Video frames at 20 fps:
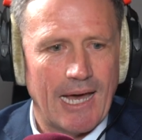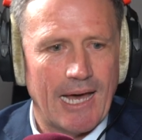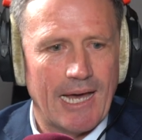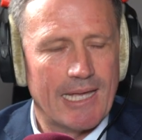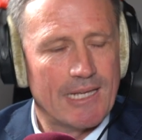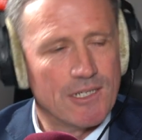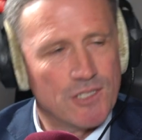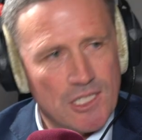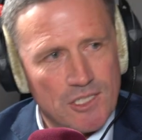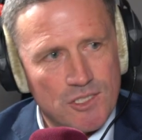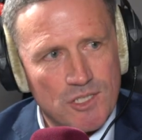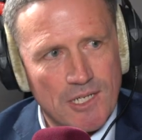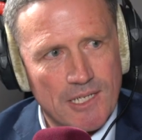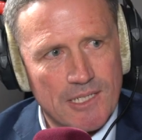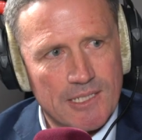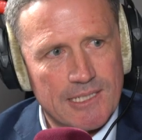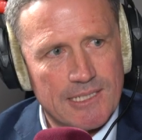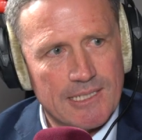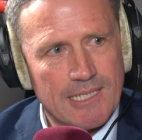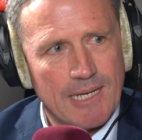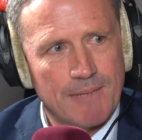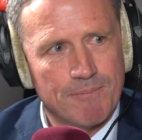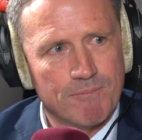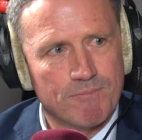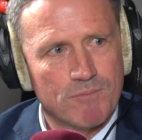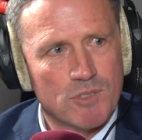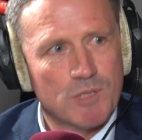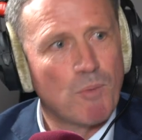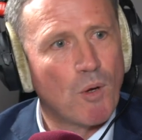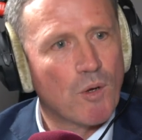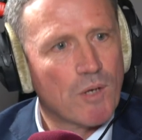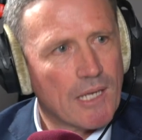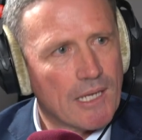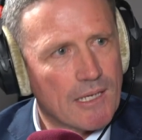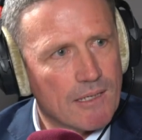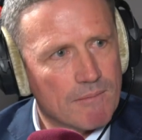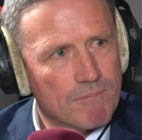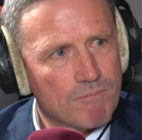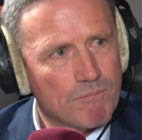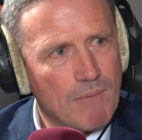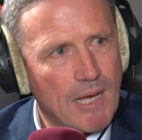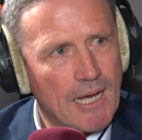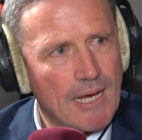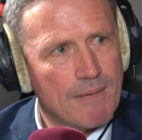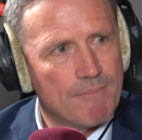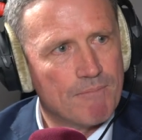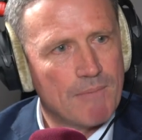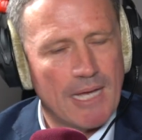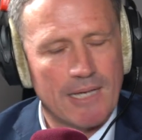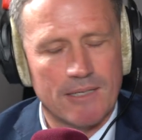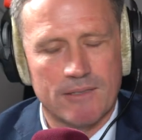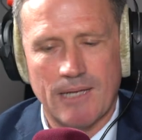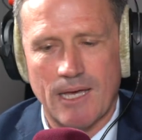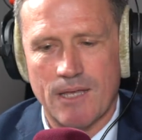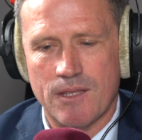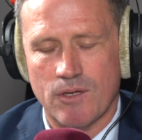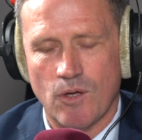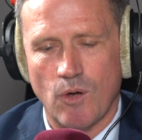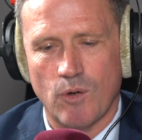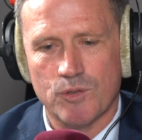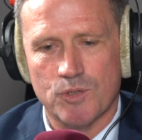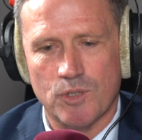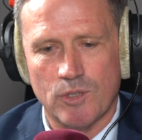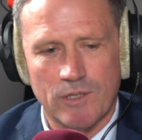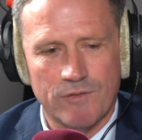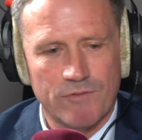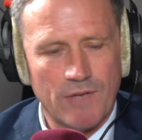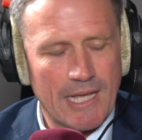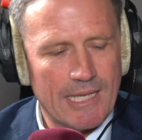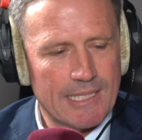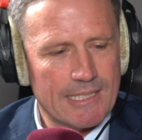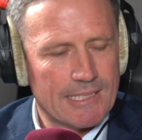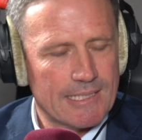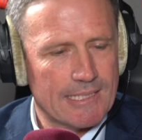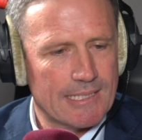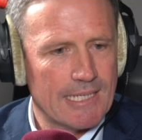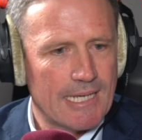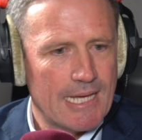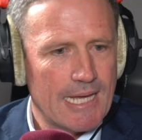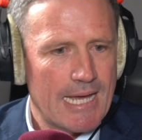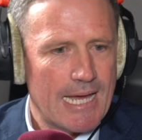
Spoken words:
Indigenous smoking and other cultural events,